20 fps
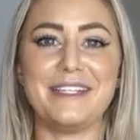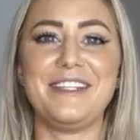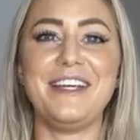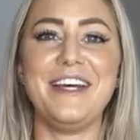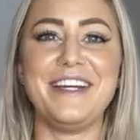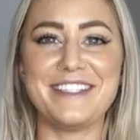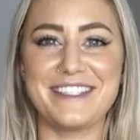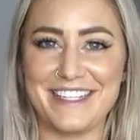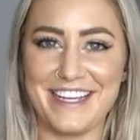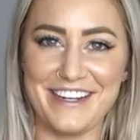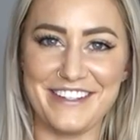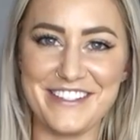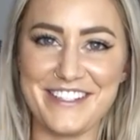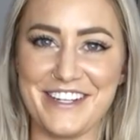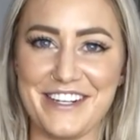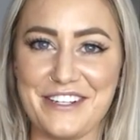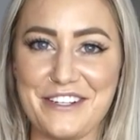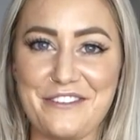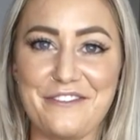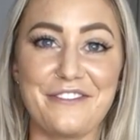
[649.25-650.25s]
discount
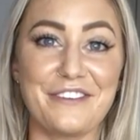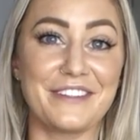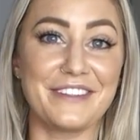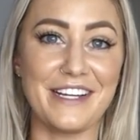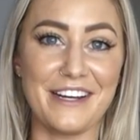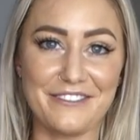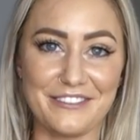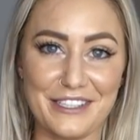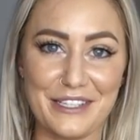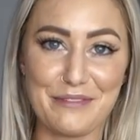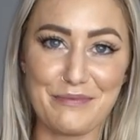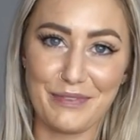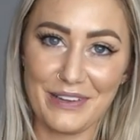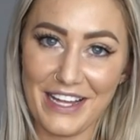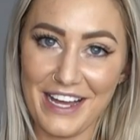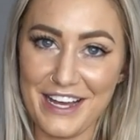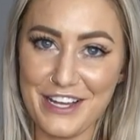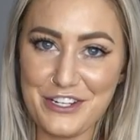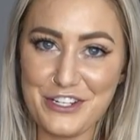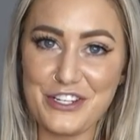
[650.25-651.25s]
code for Lovely and
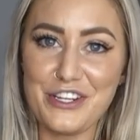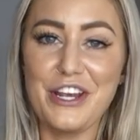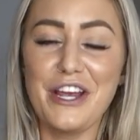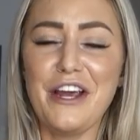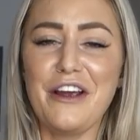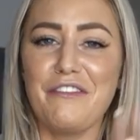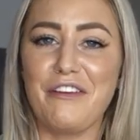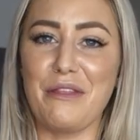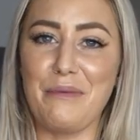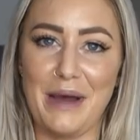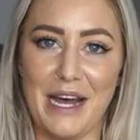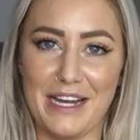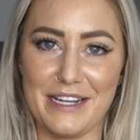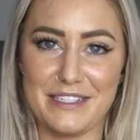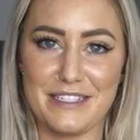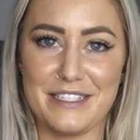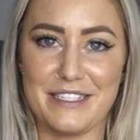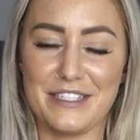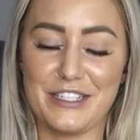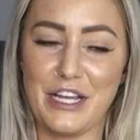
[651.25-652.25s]
Blush for the
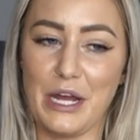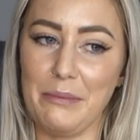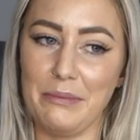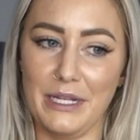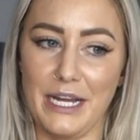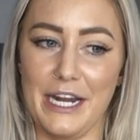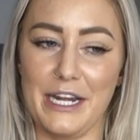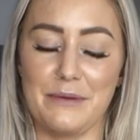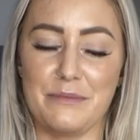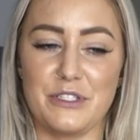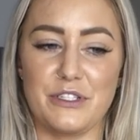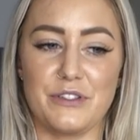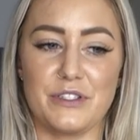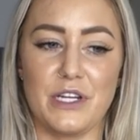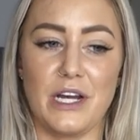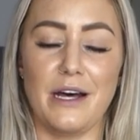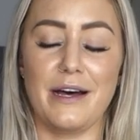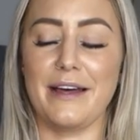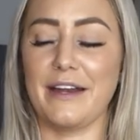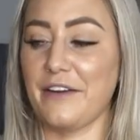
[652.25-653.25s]
past couple items you
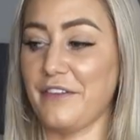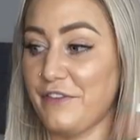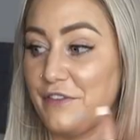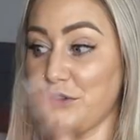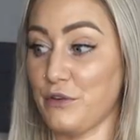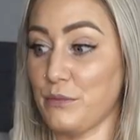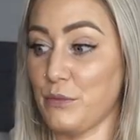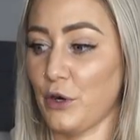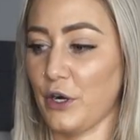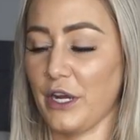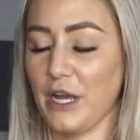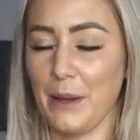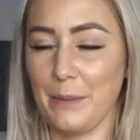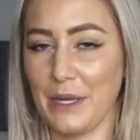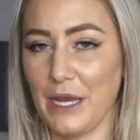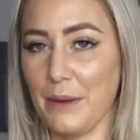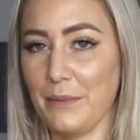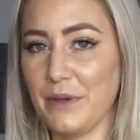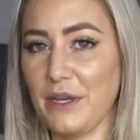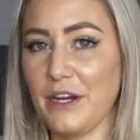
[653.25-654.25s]
saw and a few more
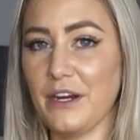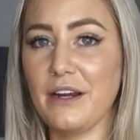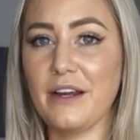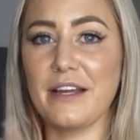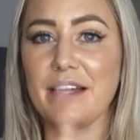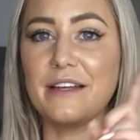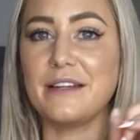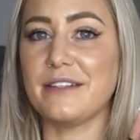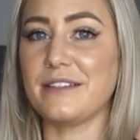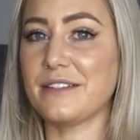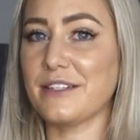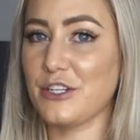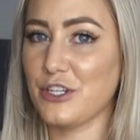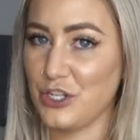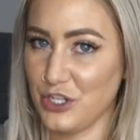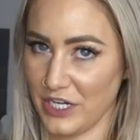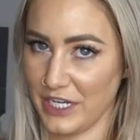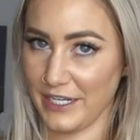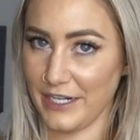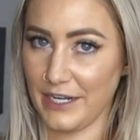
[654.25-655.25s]
coming up here is
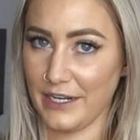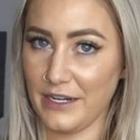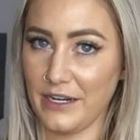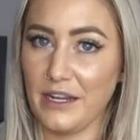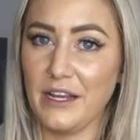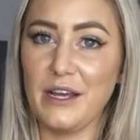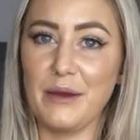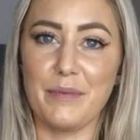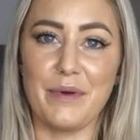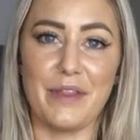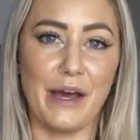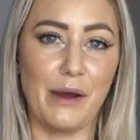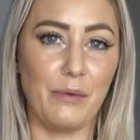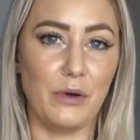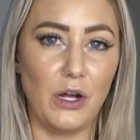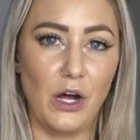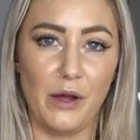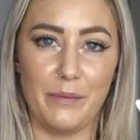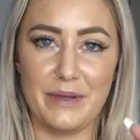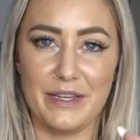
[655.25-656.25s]
Shannon. But that will
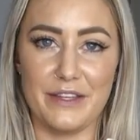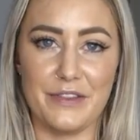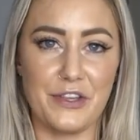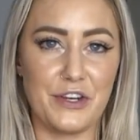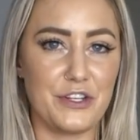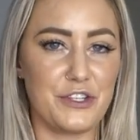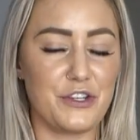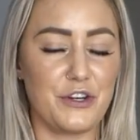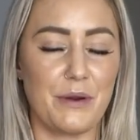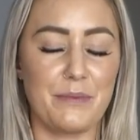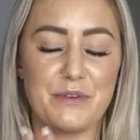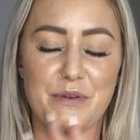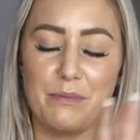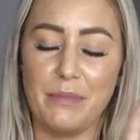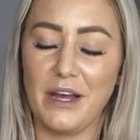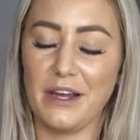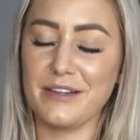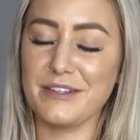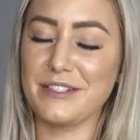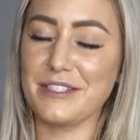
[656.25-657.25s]
all be in the description
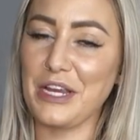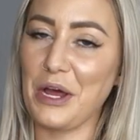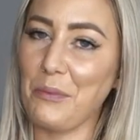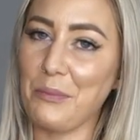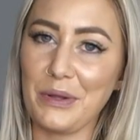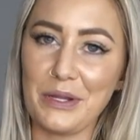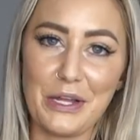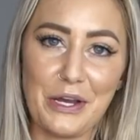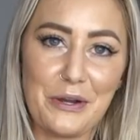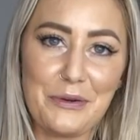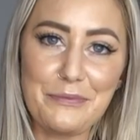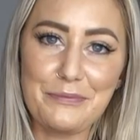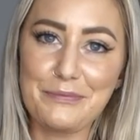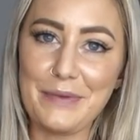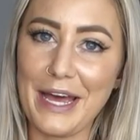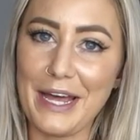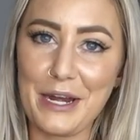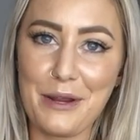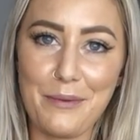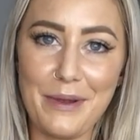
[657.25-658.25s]
box down below
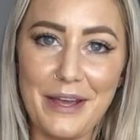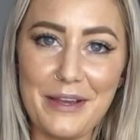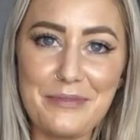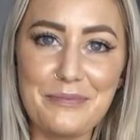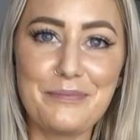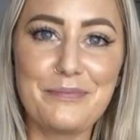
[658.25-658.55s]
anyway.